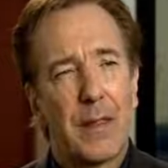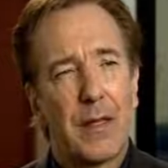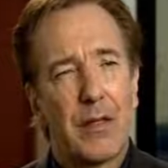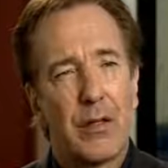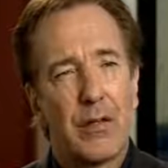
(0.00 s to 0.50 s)

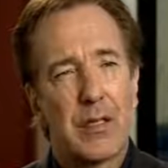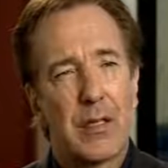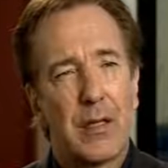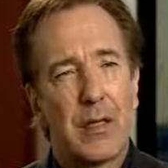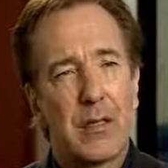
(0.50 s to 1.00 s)

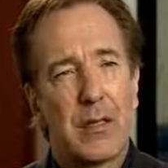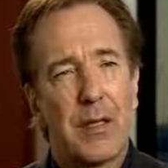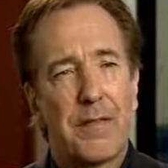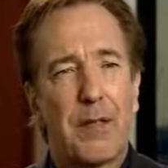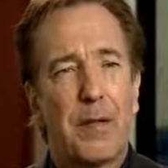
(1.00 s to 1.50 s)
it's a
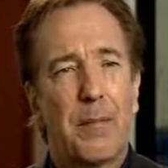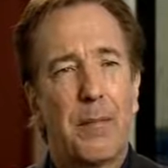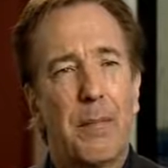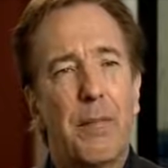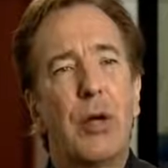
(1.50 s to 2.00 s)

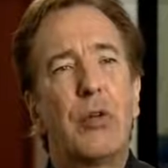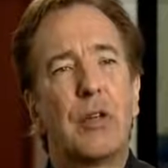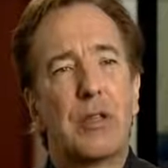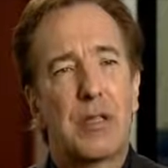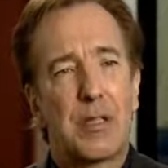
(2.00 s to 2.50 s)
definite
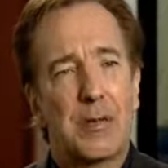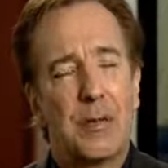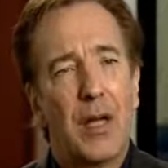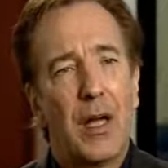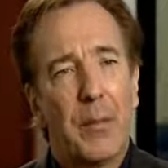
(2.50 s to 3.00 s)
bonus to